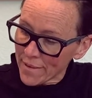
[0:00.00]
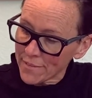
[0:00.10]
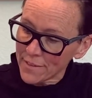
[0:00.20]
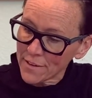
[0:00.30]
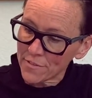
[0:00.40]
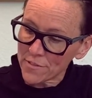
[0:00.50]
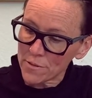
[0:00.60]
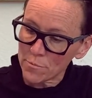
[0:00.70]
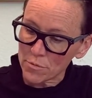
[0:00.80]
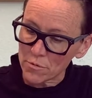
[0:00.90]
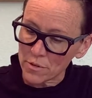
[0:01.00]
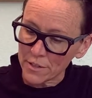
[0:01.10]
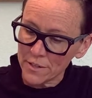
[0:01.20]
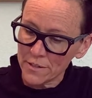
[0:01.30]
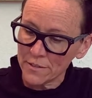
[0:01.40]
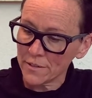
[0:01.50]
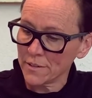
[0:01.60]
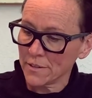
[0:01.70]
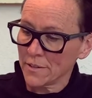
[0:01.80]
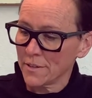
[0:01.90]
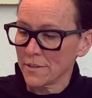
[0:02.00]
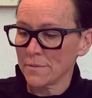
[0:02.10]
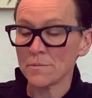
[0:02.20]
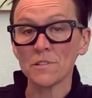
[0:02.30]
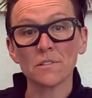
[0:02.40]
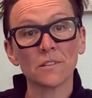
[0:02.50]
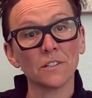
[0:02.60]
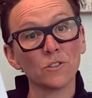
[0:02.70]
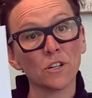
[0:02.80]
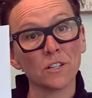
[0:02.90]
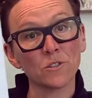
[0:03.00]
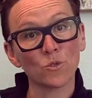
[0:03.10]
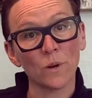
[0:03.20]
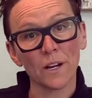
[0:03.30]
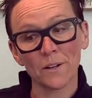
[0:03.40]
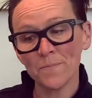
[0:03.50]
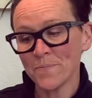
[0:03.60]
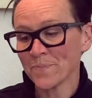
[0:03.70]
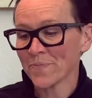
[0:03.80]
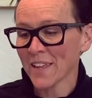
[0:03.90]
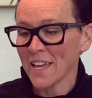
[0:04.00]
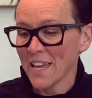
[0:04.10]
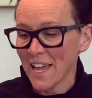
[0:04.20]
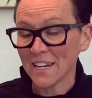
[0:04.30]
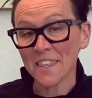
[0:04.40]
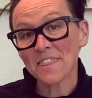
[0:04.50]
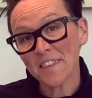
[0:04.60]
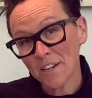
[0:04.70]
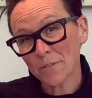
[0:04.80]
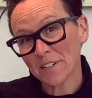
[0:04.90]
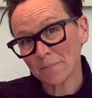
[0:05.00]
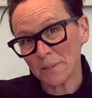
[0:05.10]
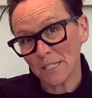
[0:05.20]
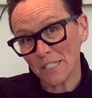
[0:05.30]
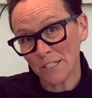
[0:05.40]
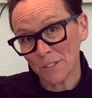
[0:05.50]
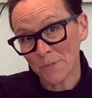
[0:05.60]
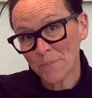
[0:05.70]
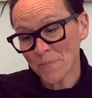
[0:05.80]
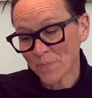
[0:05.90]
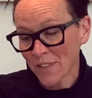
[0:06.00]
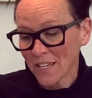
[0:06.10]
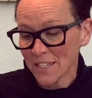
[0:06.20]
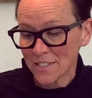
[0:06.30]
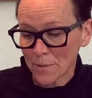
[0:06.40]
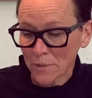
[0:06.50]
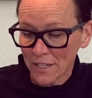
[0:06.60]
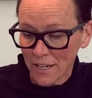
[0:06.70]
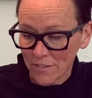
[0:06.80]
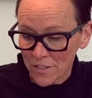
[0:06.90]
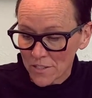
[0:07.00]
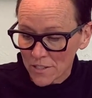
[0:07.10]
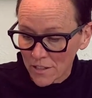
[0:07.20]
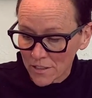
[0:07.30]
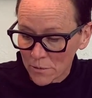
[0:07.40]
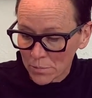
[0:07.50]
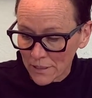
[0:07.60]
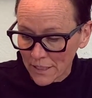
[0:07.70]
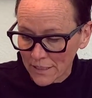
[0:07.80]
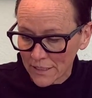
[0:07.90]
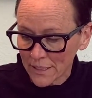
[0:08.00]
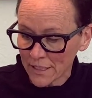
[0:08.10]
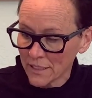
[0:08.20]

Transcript: think for the board, just gonna draw a square. And I think what I'm gonna do is I'm gonna have a starting planet,